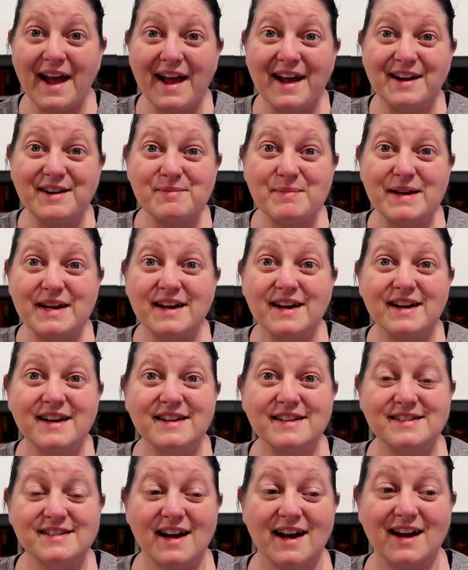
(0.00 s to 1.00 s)
and
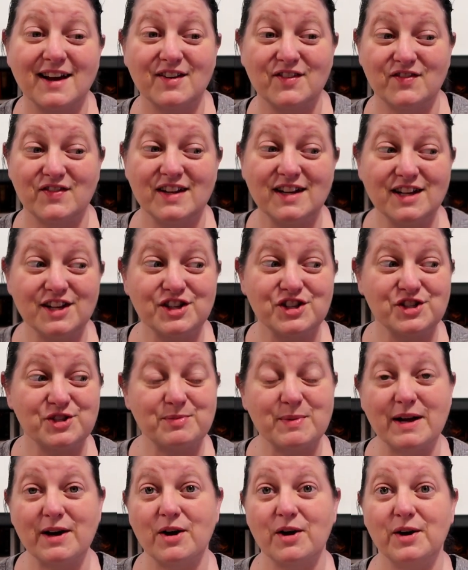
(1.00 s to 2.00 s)
because I
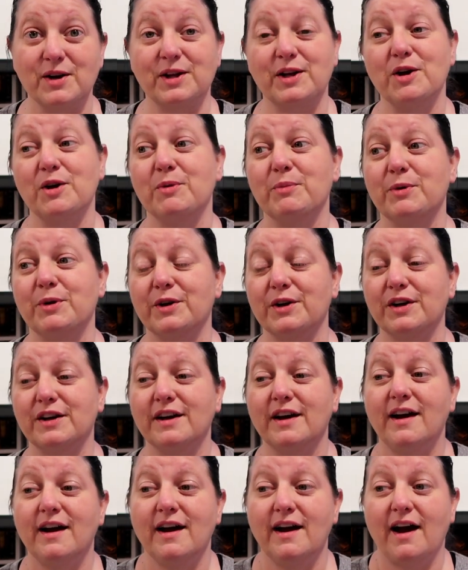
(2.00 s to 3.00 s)
finished my audiobook,
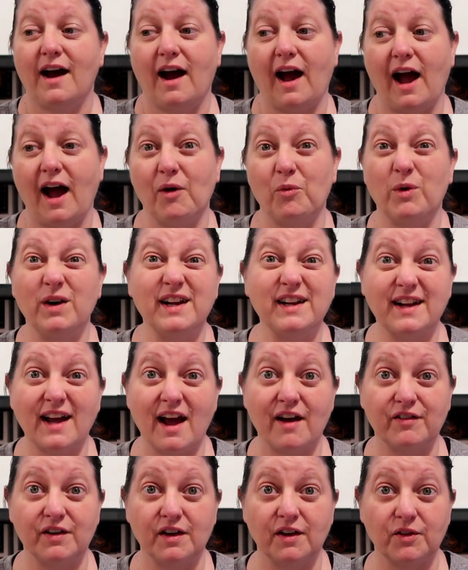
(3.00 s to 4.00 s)
I wanted to
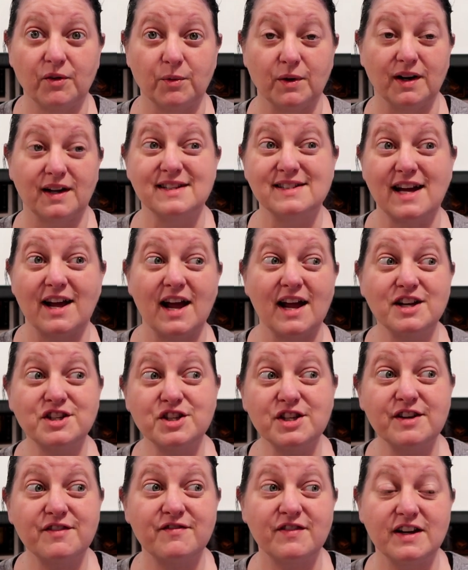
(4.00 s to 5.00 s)
have another one because I
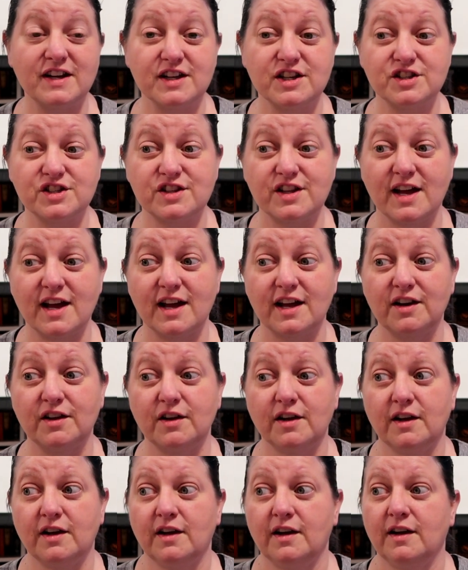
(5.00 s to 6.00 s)
actually finished that
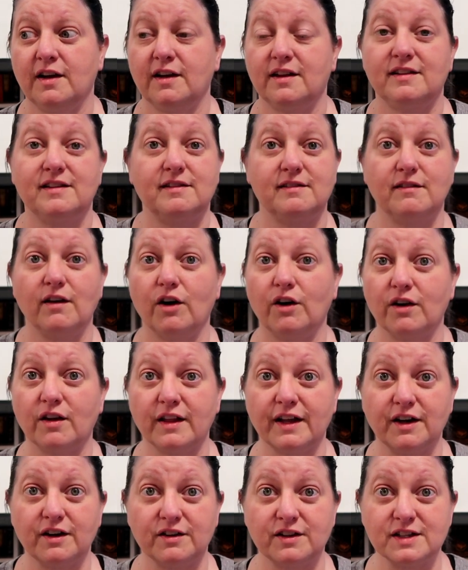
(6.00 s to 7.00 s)

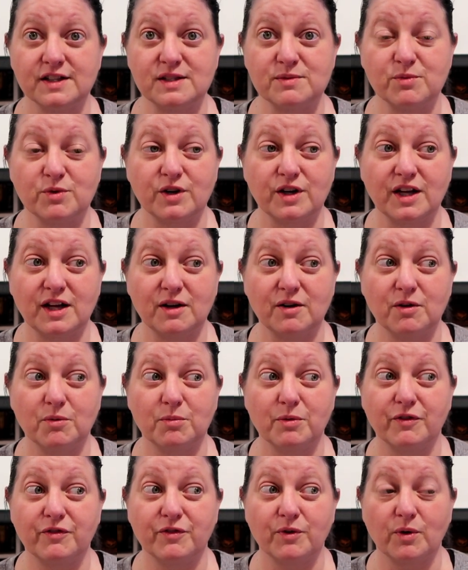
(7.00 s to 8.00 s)
earlier this morning
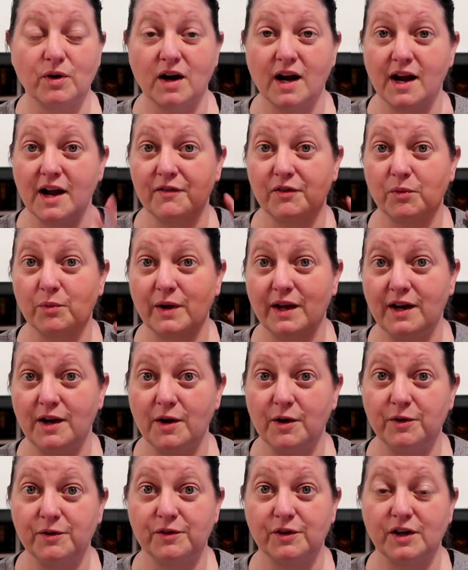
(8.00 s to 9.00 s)
before I ever went
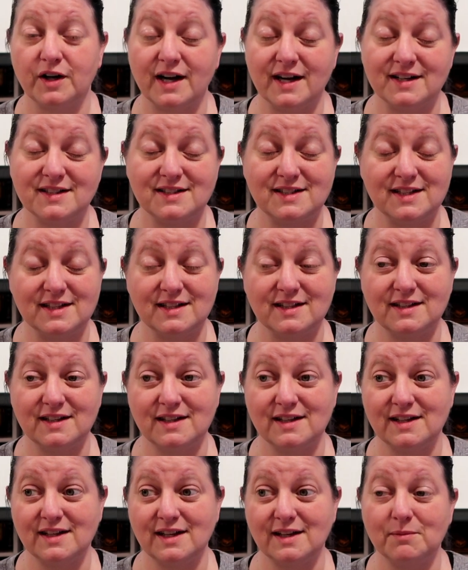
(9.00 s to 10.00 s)
over and did
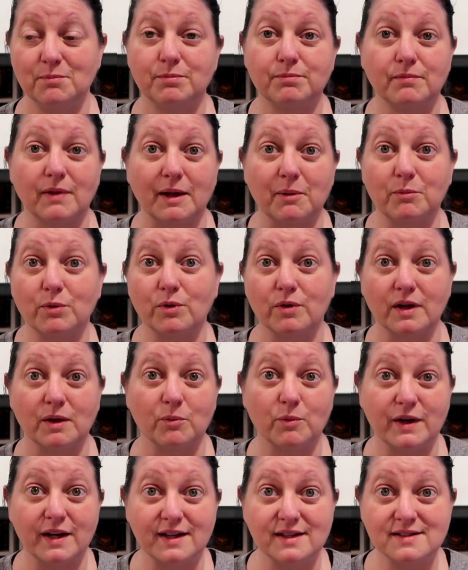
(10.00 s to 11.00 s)
any like
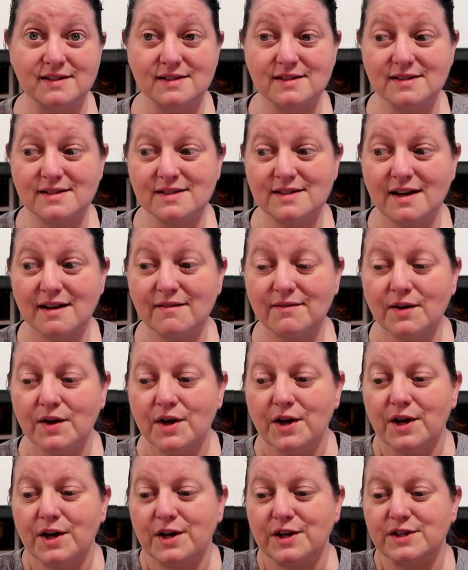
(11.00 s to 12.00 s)
pulling weeds and stuff.
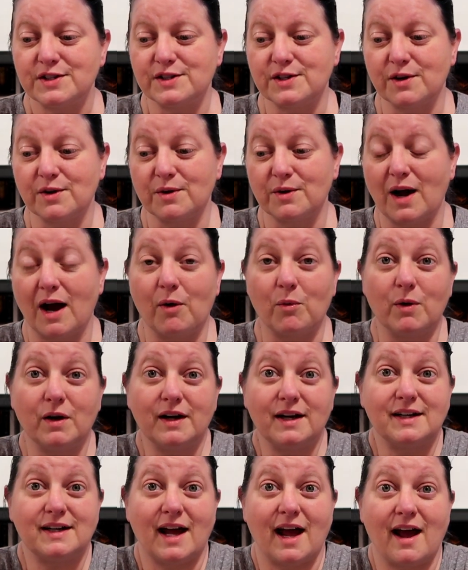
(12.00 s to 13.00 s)
So I
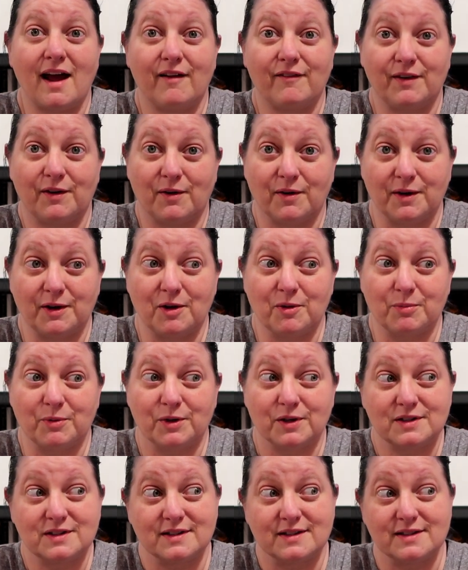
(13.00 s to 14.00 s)
wanted to have an
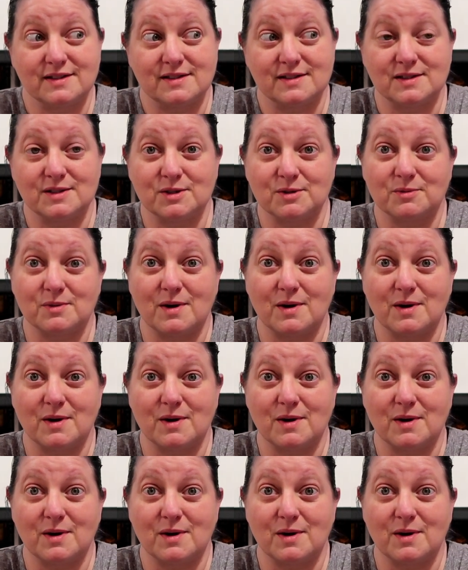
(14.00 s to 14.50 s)
audiobook to listen to